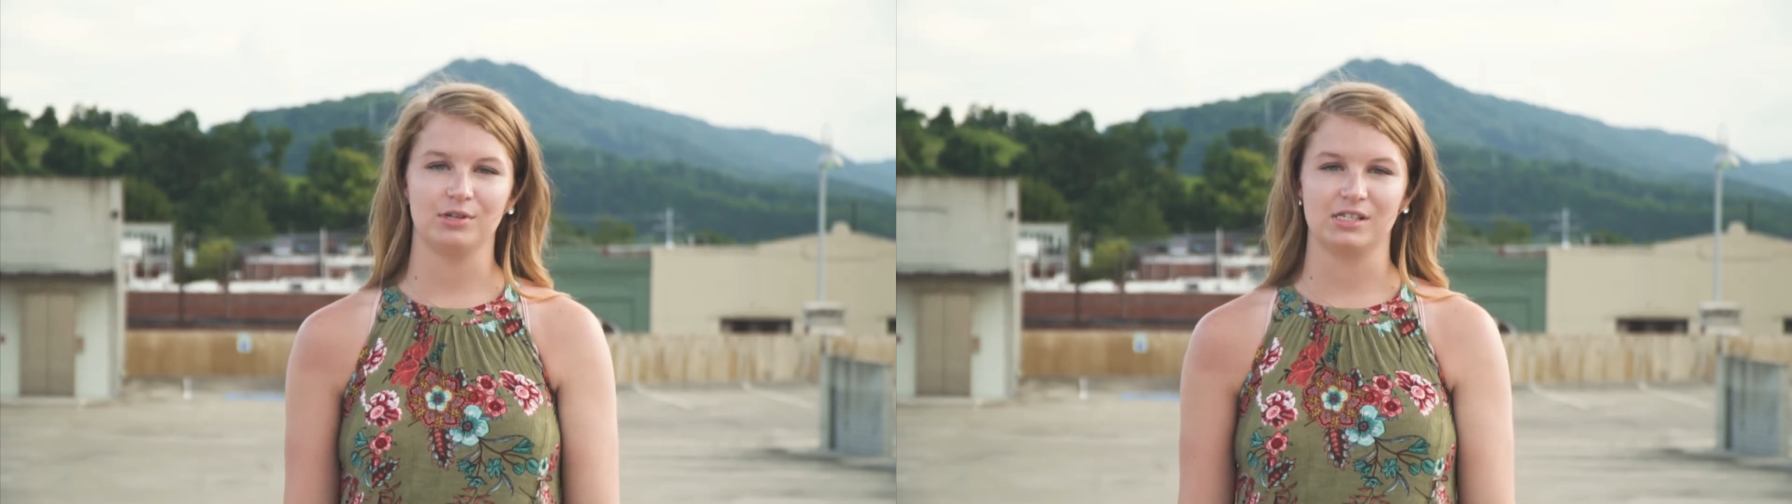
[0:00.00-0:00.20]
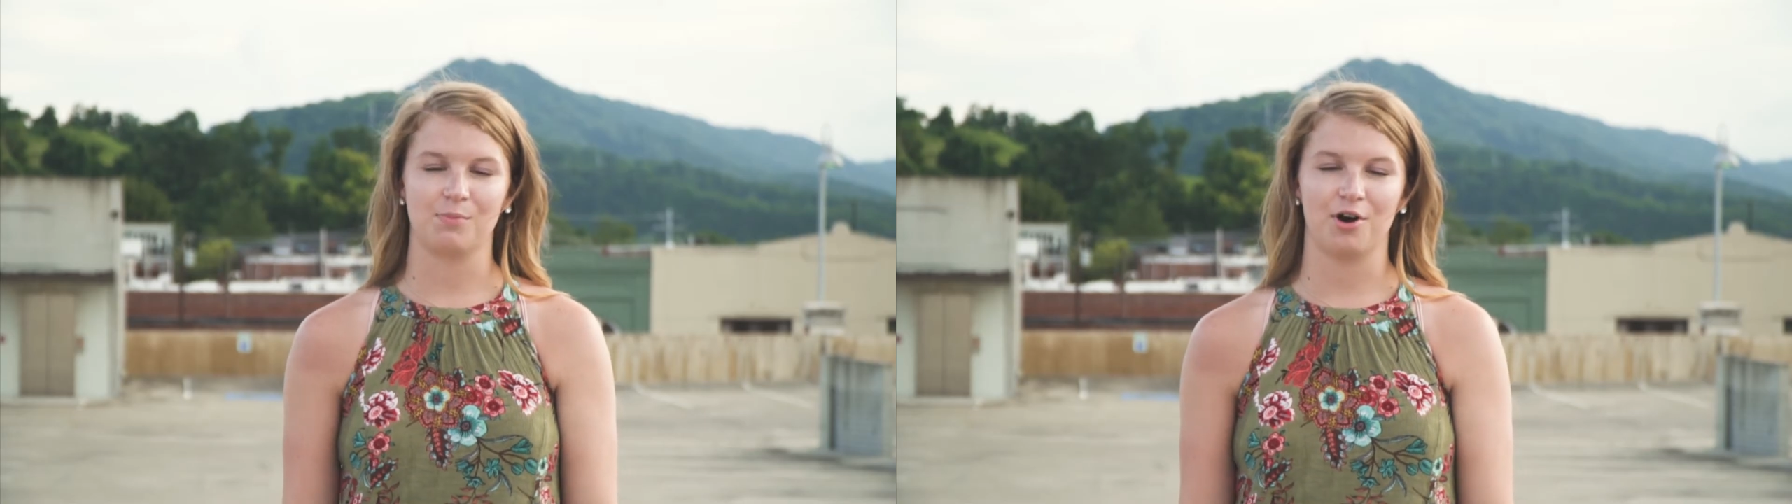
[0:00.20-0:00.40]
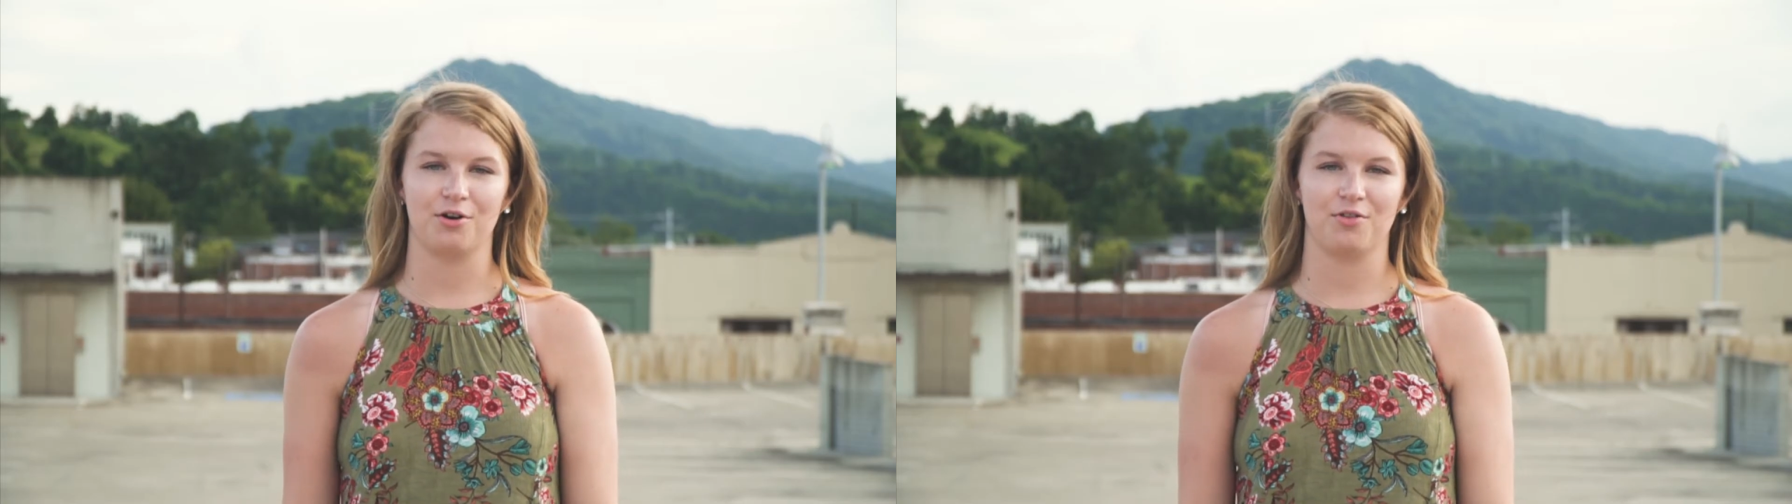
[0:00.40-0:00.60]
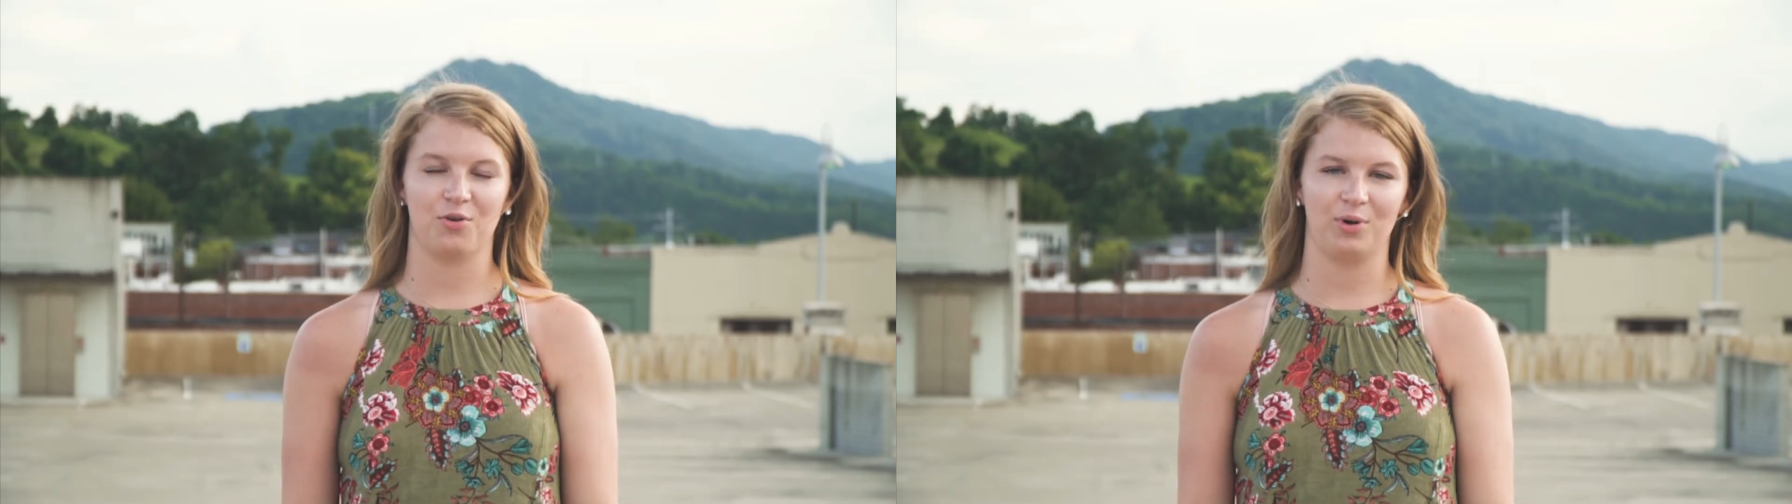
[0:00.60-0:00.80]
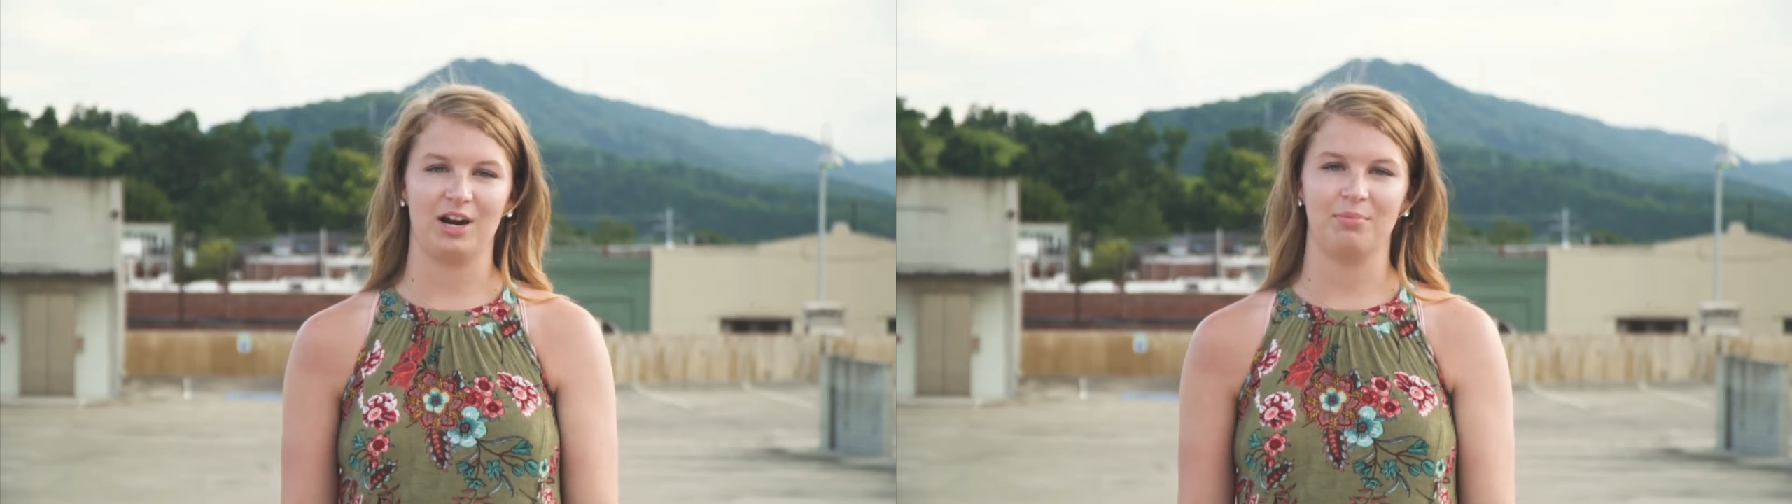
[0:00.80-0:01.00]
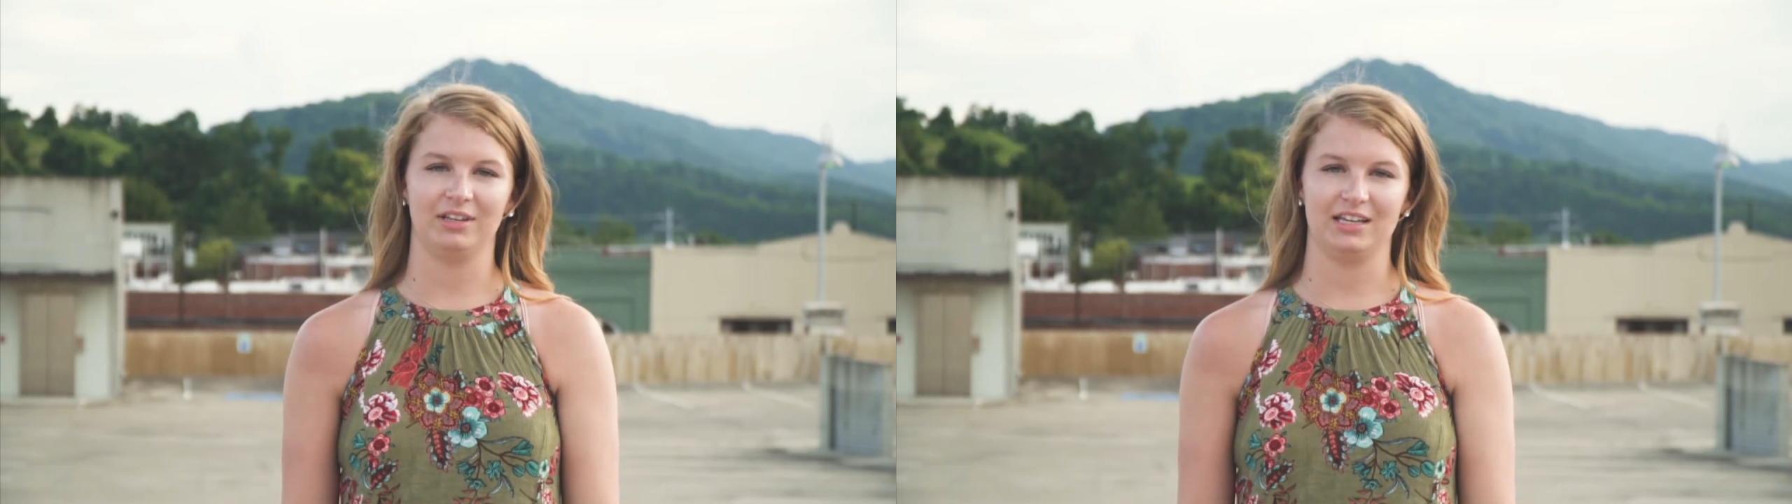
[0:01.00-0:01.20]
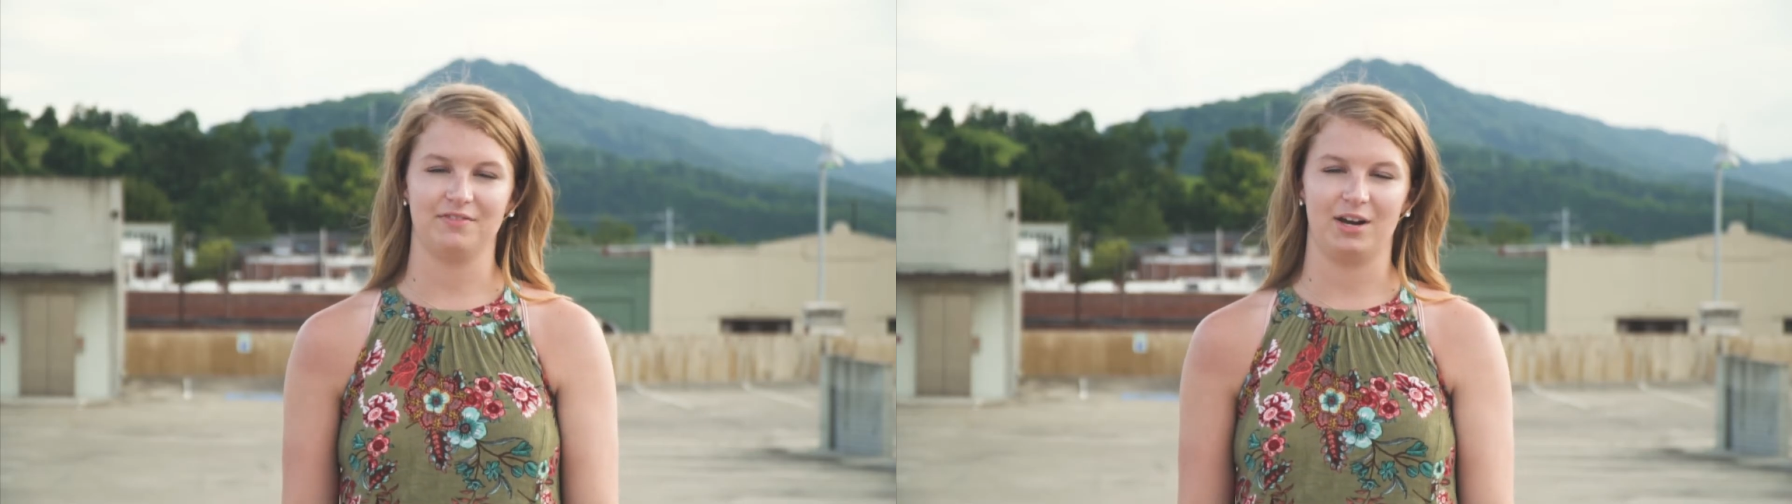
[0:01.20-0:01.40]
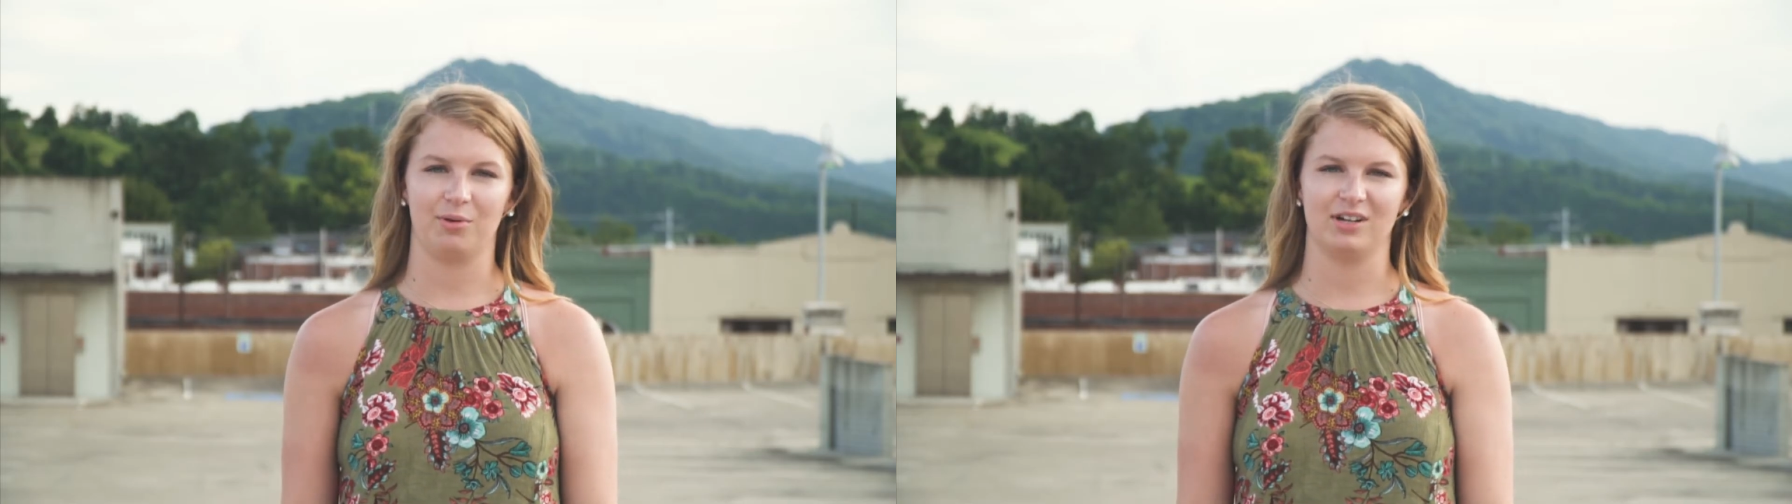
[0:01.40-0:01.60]
was smarter than what I
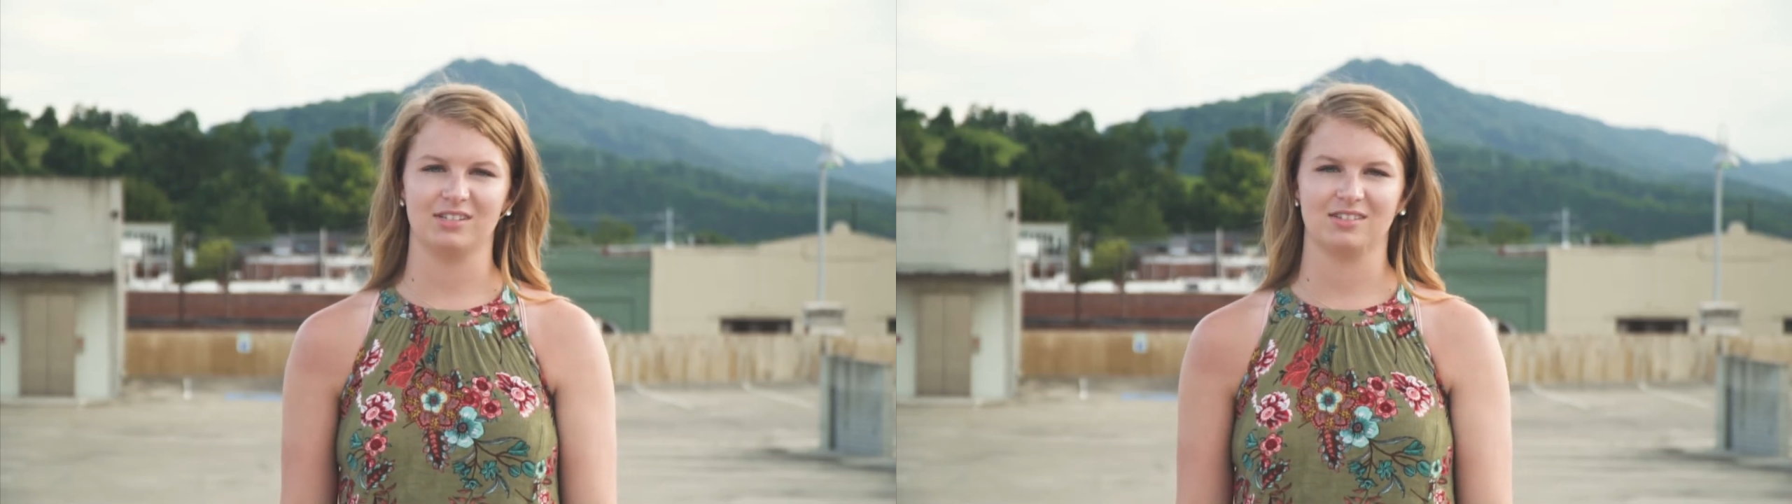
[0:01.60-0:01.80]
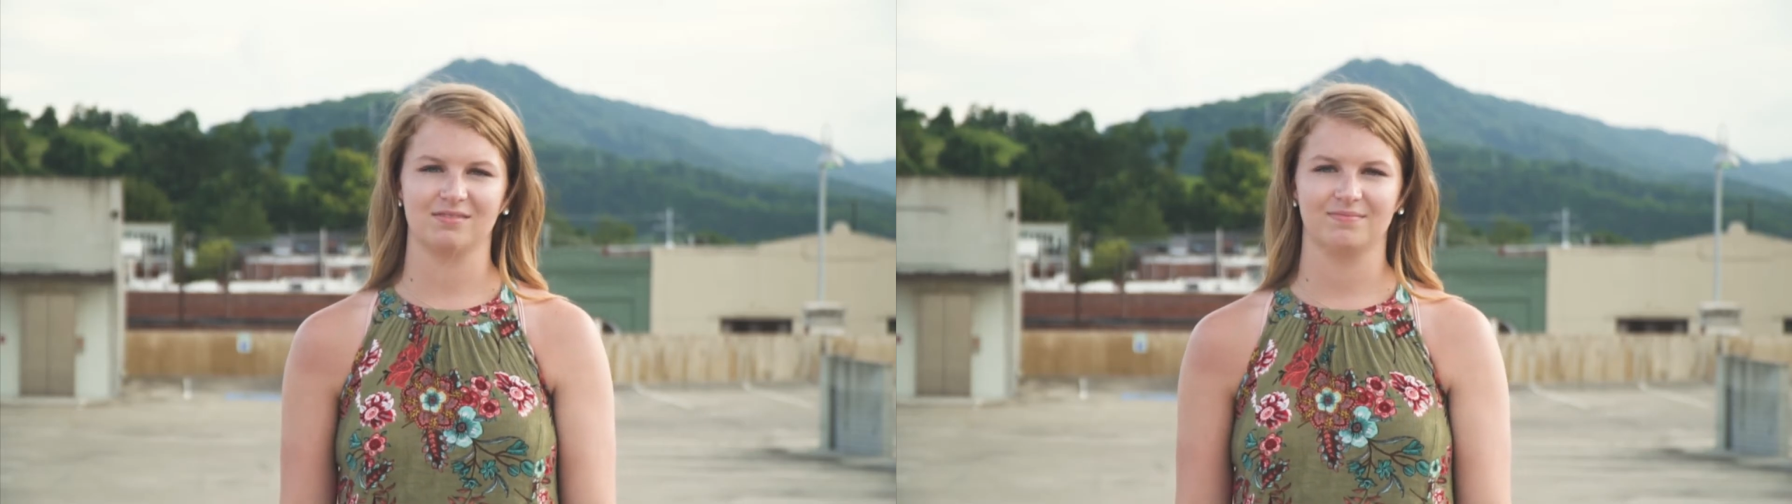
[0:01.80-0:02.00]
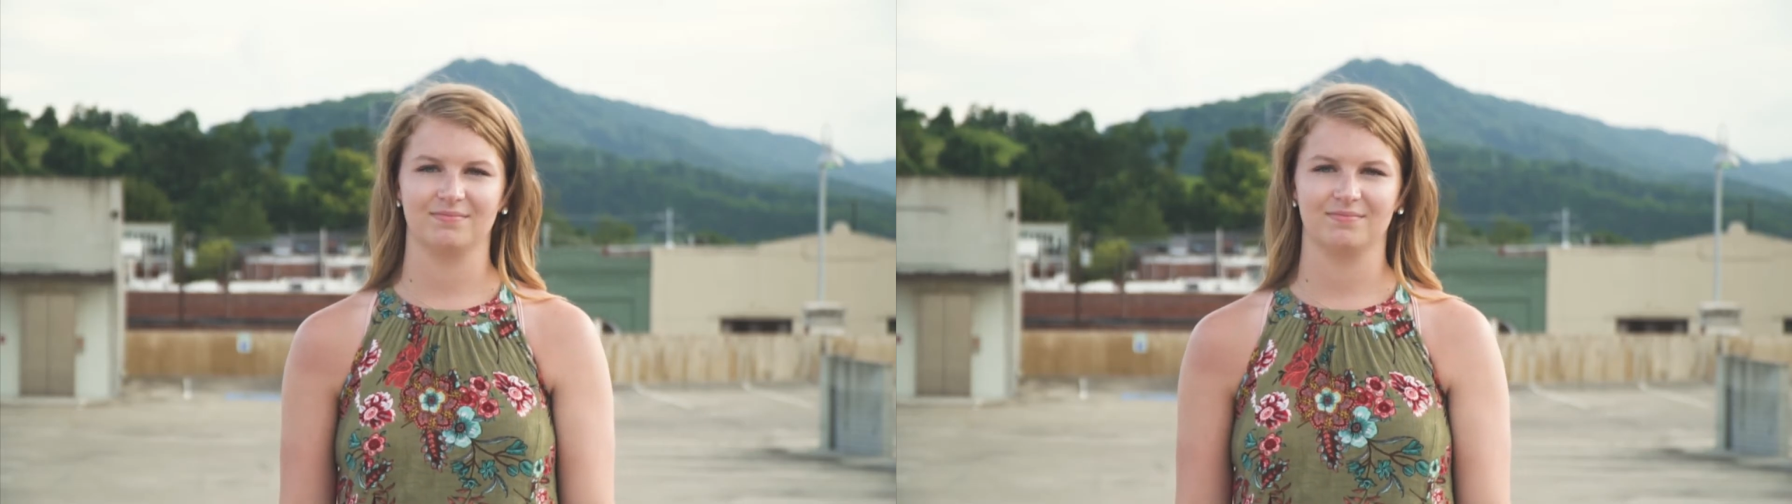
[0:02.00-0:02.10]
believed I was.